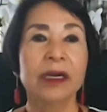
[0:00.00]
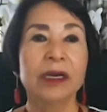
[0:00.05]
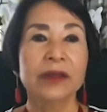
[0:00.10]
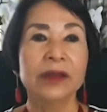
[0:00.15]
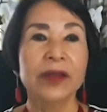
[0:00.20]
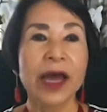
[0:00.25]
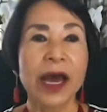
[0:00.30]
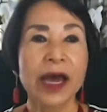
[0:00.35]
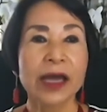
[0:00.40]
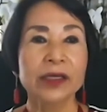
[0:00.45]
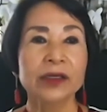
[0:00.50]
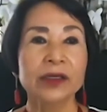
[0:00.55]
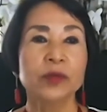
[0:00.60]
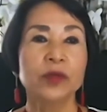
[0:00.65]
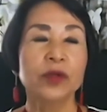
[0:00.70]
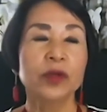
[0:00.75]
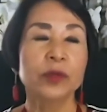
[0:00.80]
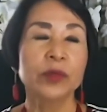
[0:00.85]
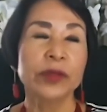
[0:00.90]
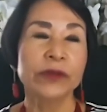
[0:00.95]
that
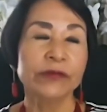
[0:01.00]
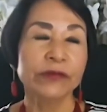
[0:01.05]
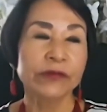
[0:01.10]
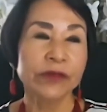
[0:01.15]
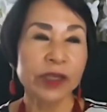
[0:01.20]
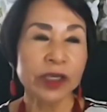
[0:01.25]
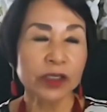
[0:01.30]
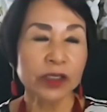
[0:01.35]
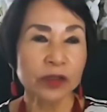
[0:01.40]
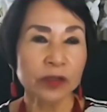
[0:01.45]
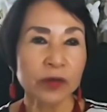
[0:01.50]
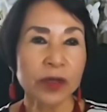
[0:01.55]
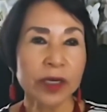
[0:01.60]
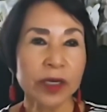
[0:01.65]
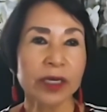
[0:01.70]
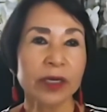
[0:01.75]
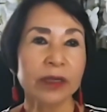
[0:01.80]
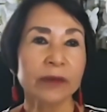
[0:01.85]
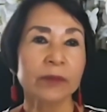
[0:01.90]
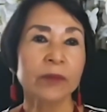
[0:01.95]
will be
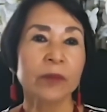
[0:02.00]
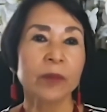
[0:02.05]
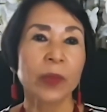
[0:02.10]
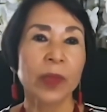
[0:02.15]
featuring